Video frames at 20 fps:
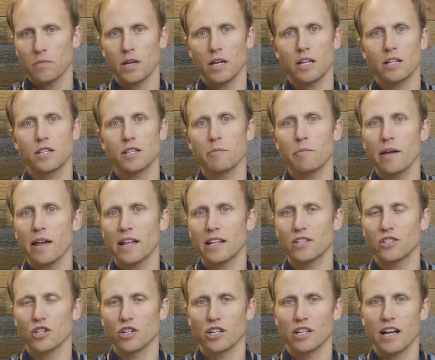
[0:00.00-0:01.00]
It
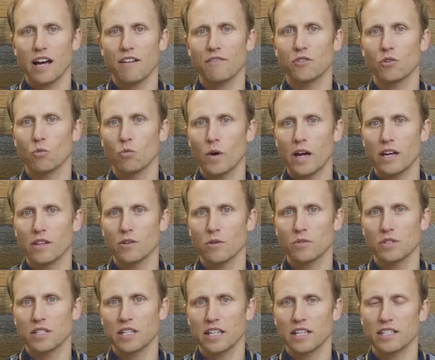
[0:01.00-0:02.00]
depends. You're going to have to weigh
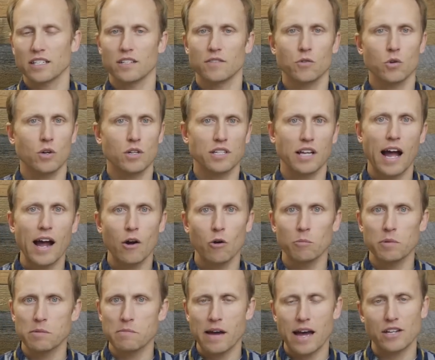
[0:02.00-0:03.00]
those things, and of course, I will
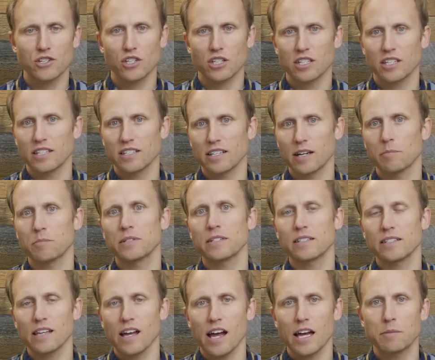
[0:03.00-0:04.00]
be matching these up
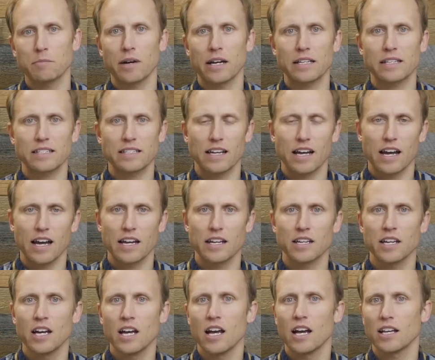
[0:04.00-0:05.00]
side by
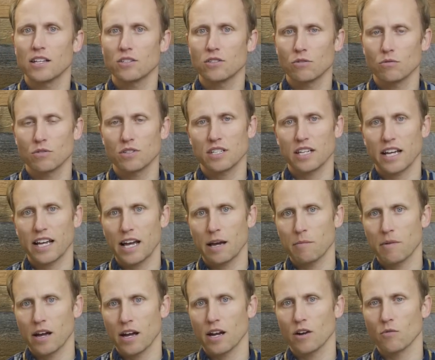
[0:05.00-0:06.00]
side as soon as I get
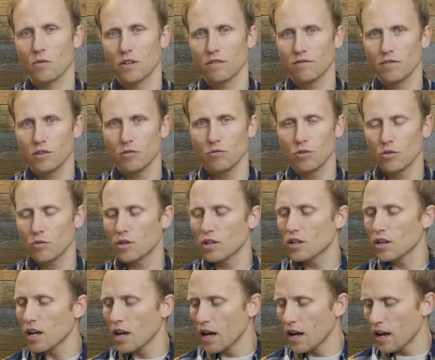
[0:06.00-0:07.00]
my review
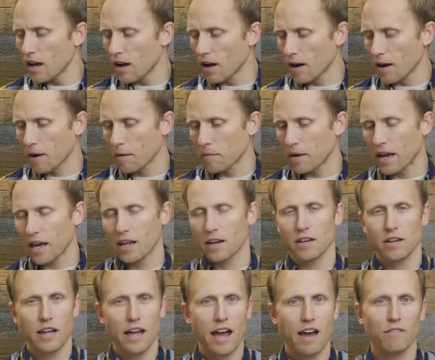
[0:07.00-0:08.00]
unit. Um,
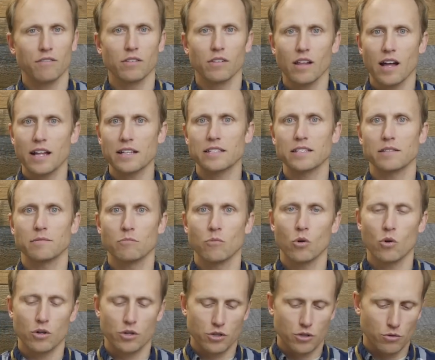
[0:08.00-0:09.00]
and have lots
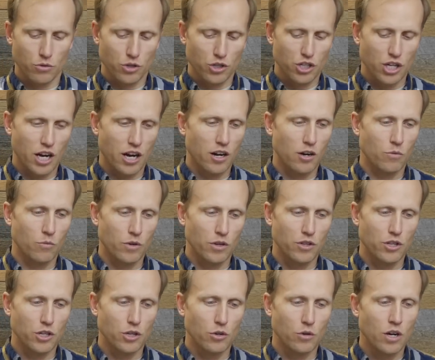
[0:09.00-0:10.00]
more to share
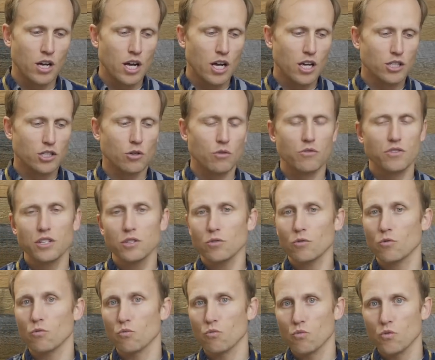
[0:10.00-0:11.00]
with you. So these
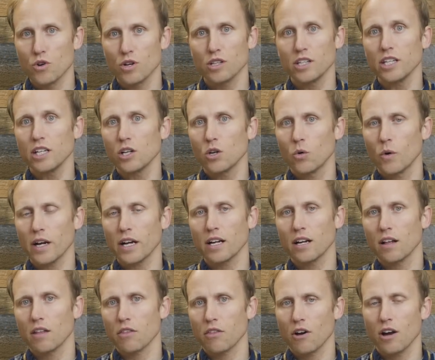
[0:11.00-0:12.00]
are really
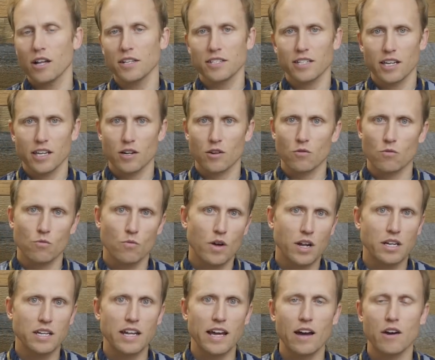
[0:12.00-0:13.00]
quick thoughts and a
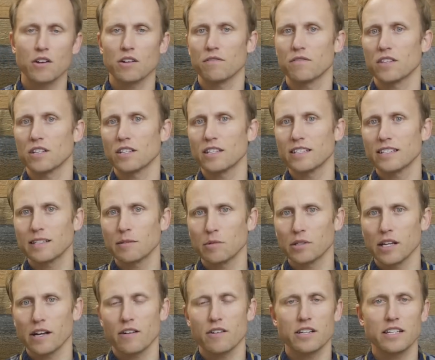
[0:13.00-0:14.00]
rundown of the
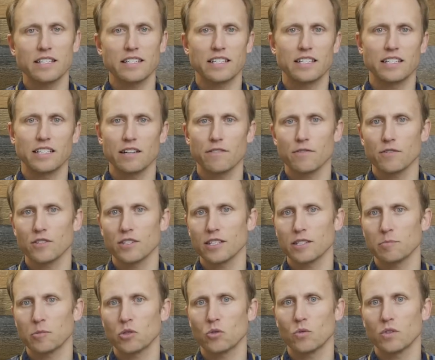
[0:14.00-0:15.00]
similarities and differences
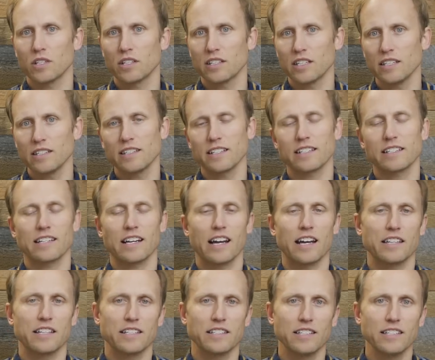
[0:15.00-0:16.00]
between the
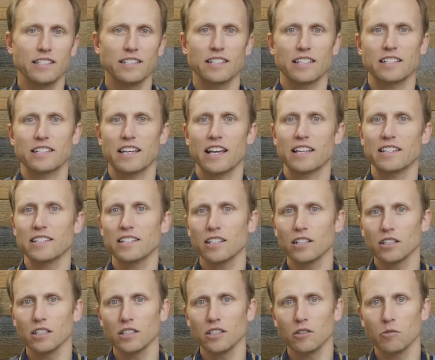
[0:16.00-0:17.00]
T6i, the T6S, and a
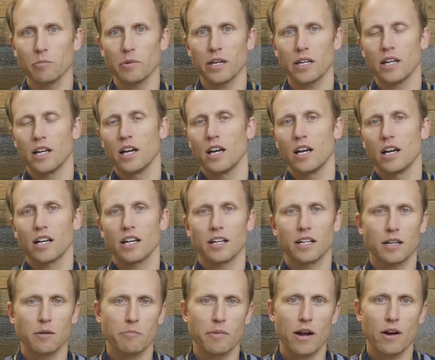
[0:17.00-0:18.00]
little bit
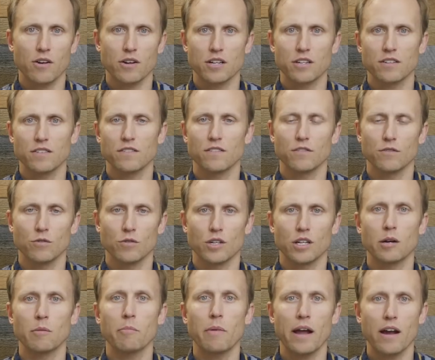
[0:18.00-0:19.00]
and compare it into
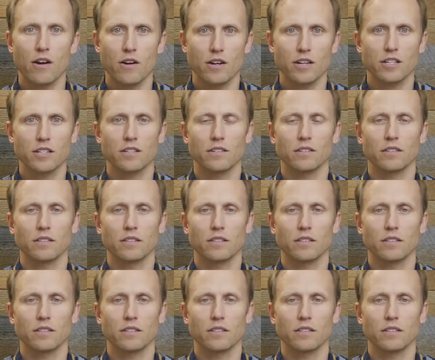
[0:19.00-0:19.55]
compare,